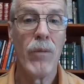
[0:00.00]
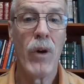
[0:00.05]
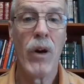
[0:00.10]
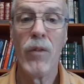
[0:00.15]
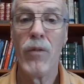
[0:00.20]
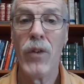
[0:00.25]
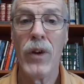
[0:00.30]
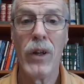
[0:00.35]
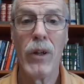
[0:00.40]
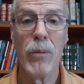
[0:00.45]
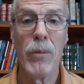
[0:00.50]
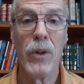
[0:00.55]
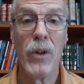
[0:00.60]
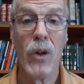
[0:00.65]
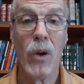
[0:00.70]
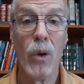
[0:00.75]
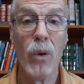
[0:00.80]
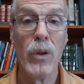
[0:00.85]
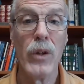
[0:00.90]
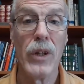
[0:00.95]

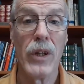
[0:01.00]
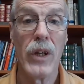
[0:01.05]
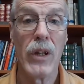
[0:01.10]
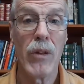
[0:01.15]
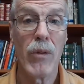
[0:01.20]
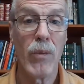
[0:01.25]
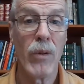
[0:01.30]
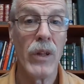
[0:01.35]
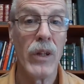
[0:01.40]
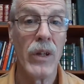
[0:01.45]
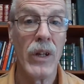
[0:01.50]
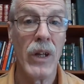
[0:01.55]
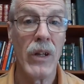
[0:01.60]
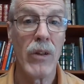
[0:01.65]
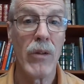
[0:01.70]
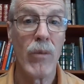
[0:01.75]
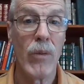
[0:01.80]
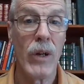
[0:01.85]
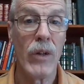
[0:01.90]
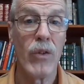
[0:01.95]
available only through the
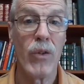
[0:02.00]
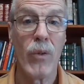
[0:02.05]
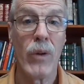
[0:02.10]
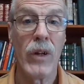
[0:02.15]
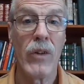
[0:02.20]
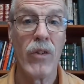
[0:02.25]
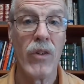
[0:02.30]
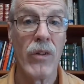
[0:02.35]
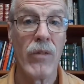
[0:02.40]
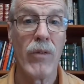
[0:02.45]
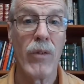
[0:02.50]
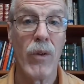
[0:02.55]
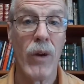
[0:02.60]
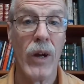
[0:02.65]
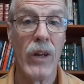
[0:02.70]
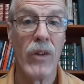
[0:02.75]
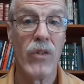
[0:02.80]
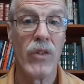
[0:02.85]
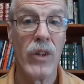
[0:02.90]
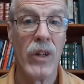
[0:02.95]
death and resurrection of
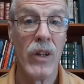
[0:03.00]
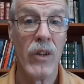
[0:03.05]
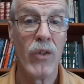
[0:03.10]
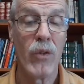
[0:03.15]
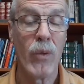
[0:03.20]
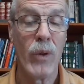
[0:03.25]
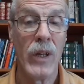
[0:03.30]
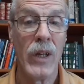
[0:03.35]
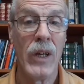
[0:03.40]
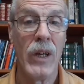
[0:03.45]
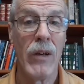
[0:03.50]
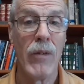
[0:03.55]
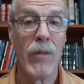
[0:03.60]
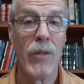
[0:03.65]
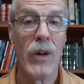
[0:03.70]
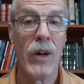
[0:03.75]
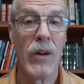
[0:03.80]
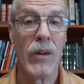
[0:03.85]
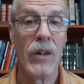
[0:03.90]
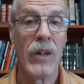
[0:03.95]
Christ as we
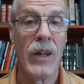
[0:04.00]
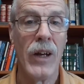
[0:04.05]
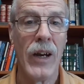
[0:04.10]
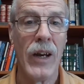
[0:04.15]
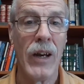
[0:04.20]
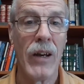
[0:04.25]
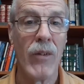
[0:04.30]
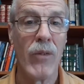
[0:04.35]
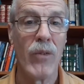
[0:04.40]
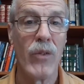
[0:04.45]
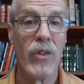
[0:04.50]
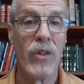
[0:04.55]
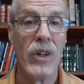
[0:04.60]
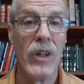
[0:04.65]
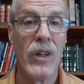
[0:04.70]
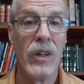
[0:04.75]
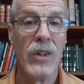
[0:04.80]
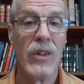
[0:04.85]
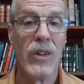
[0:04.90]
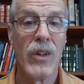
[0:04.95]
give our lives
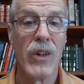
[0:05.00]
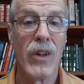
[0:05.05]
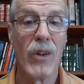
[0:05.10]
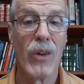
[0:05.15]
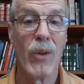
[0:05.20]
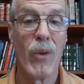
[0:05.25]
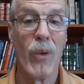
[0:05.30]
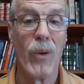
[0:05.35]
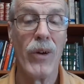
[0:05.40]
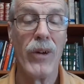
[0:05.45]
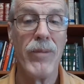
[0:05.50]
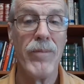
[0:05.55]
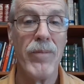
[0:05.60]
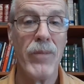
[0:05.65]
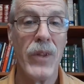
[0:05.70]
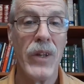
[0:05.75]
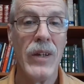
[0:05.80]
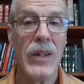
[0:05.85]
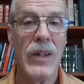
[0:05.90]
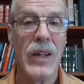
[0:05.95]
to the Lord.
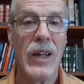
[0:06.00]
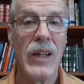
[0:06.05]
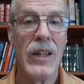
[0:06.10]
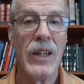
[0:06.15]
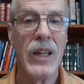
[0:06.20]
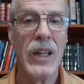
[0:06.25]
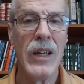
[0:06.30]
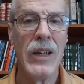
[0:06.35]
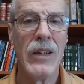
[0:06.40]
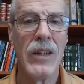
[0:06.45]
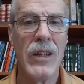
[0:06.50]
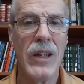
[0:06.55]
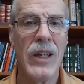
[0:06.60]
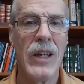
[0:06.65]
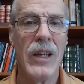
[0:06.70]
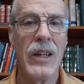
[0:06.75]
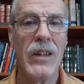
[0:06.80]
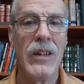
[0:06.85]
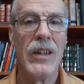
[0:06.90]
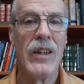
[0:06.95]
And he
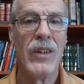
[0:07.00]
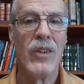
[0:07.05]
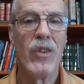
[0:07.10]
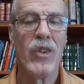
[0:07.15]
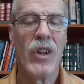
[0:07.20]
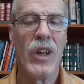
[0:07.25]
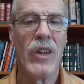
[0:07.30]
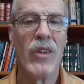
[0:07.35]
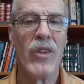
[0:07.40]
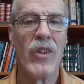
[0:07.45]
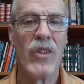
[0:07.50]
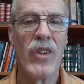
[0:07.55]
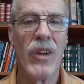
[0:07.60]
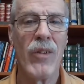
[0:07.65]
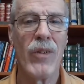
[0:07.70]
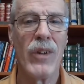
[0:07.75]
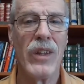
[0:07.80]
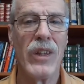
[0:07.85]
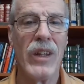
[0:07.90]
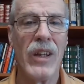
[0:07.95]
indeed changes
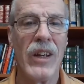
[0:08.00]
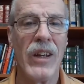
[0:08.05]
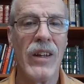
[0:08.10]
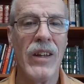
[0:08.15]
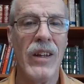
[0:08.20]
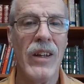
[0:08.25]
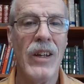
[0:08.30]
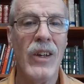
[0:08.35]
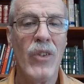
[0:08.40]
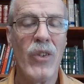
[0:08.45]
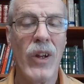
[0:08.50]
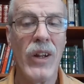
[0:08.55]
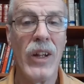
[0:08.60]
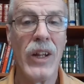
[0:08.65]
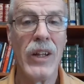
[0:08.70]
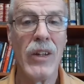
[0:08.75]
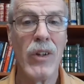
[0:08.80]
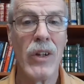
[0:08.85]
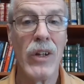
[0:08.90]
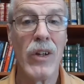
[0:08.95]
everything. So I'd
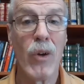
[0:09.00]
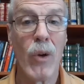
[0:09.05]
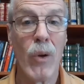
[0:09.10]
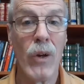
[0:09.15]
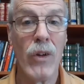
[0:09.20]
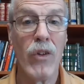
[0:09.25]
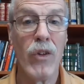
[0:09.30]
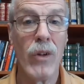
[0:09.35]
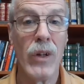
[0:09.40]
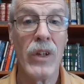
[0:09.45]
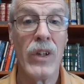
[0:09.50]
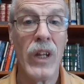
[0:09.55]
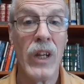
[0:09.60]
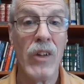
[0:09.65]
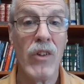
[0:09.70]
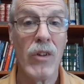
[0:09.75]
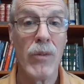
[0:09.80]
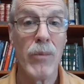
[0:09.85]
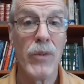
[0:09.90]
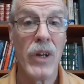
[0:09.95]
like to encourage you to
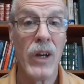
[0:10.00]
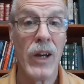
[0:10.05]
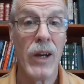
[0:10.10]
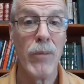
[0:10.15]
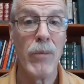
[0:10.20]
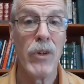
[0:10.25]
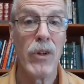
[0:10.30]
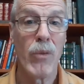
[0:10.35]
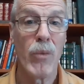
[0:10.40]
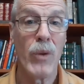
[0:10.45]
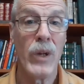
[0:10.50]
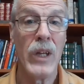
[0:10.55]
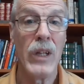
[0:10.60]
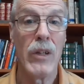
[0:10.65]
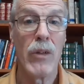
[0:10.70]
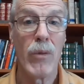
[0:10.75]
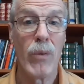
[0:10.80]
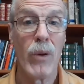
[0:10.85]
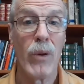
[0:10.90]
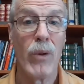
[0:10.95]
take some time to
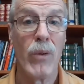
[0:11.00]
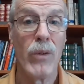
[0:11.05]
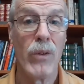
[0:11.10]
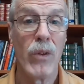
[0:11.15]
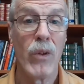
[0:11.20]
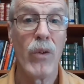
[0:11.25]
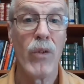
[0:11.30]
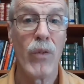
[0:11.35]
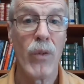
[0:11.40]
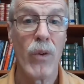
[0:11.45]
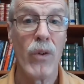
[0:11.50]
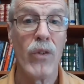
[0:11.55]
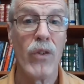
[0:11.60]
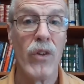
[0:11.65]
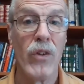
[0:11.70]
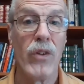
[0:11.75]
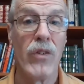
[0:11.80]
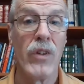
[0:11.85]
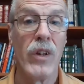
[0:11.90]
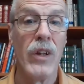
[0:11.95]
read through those
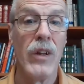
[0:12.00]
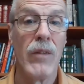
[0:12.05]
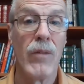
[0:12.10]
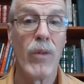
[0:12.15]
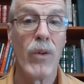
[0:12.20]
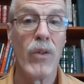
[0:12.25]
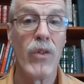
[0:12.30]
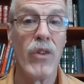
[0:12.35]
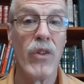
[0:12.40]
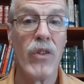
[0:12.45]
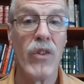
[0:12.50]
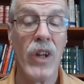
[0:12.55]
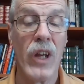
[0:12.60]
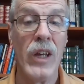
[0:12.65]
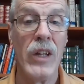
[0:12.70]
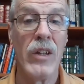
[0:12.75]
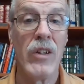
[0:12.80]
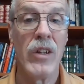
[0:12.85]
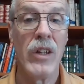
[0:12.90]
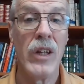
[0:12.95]
verses, verses
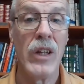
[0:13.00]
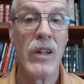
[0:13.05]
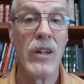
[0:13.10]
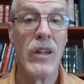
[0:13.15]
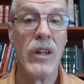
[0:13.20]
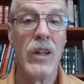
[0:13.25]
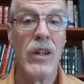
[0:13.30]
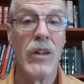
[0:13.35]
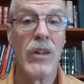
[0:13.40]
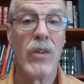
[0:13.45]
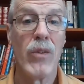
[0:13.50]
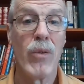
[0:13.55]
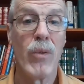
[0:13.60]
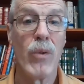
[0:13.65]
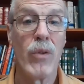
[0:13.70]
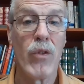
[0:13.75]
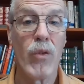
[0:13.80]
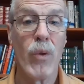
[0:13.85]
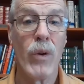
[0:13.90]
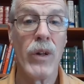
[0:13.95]
18
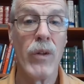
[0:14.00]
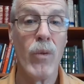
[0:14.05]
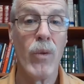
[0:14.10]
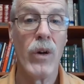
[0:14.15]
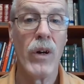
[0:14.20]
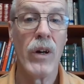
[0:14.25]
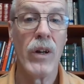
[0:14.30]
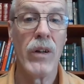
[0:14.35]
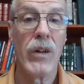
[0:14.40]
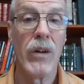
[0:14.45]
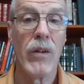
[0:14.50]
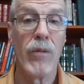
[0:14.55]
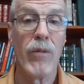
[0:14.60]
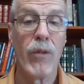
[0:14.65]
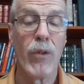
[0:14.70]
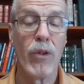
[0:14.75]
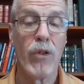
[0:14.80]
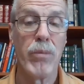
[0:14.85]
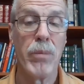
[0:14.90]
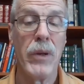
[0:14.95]
through 21
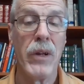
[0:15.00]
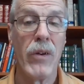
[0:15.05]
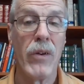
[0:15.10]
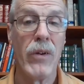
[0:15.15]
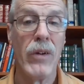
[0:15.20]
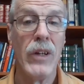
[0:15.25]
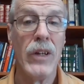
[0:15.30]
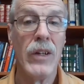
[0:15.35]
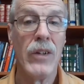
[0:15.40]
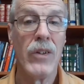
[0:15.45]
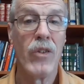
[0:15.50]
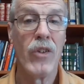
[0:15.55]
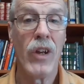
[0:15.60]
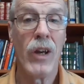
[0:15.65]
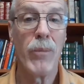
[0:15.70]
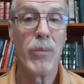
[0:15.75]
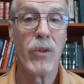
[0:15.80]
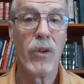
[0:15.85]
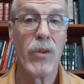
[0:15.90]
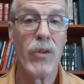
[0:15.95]
of 1 Peter
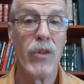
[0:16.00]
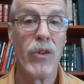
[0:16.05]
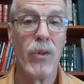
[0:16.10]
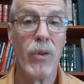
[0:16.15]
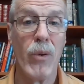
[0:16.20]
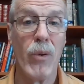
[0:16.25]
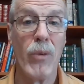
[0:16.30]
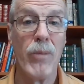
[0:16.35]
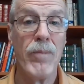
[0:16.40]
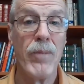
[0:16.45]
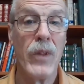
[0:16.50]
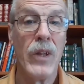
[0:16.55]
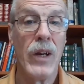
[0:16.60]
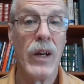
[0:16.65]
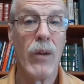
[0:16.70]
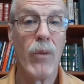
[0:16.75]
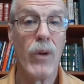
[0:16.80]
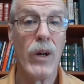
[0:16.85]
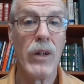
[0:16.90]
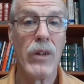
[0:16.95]
chapter 2.
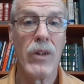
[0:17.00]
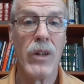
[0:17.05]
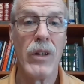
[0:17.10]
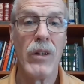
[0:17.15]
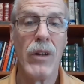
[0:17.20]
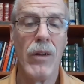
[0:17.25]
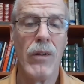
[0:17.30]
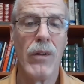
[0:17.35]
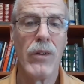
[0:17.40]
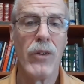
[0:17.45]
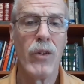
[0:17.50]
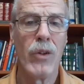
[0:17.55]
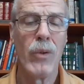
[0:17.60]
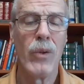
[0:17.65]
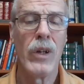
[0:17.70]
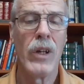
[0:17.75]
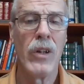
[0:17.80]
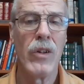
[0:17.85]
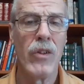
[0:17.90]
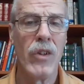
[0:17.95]
And I want
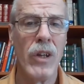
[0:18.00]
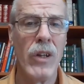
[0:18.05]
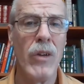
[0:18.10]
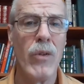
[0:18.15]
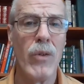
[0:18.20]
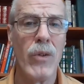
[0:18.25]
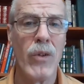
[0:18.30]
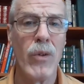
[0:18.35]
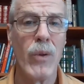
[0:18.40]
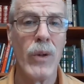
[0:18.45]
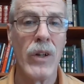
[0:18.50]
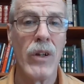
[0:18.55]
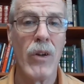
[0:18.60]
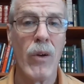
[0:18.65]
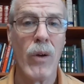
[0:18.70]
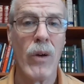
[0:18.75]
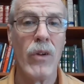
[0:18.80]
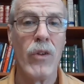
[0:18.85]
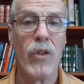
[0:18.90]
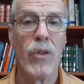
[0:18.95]
to continue to
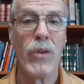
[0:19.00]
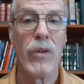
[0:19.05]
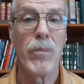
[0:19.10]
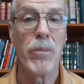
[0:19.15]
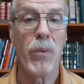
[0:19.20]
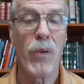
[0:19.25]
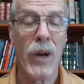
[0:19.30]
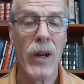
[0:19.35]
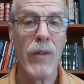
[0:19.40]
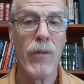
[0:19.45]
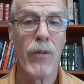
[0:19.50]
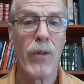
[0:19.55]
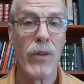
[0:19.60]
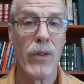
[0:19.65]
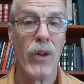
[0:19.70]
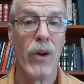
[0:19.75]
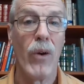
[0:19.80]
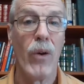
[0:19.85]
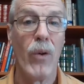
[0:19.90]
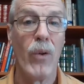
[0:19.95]
encourage you to pray for
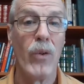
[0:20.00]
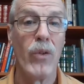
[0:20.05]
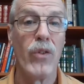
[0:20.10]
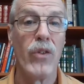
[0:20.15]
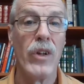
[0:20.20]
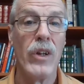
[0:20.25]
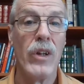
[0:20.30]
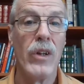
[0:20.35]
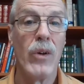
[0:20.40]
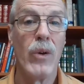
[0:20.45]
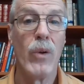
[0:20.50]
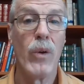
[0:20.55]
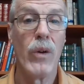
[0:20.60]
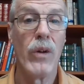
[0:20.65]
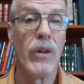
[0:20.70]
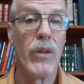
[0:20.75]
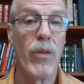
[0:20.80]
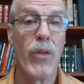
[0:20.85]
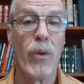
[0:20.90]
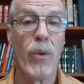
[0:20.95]
those who
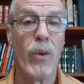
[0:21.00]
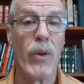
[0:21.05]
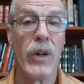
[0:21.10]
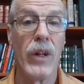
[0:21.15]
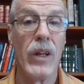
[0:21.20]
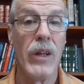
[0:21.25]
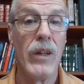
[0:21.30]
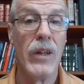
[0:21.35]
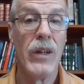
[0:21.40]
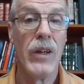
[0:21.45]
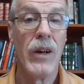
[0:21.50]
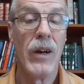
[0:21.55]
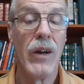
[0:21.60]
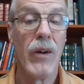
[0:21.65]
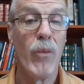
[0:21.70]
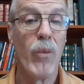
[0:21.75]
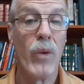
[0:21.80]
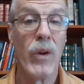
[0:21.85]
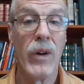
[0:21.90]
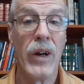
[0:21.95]
are in authority,
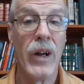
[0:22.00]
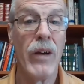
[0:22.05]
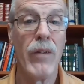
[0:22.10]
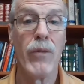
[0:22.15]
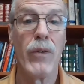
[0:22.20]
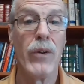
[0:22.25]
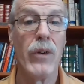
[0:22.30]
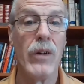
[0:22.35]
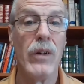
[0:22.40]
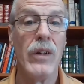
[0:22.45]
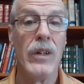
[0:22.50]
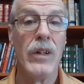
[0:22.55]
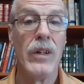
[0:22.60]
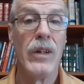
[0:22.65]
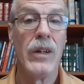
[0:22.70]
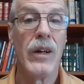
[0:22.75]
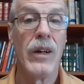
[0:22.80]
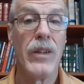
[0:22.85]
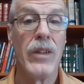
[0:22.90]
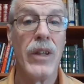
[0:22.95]
wherever
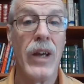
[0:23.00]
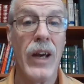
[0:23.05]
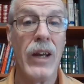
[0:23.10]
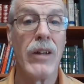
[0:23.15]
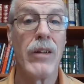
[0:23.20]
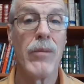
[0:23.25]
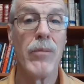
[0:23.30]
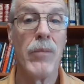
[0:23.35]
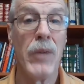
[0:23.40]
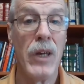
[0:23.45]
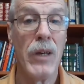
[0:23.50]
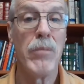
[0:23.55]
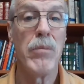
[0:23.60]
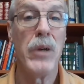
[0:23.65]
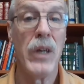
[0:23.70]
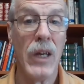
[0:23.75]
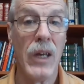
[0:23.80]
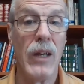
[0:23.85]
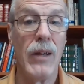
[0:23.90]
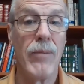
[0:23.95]
that may
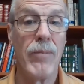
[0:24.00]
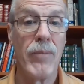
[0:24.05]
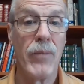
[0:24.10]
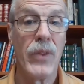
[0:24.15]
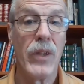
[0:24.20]
be.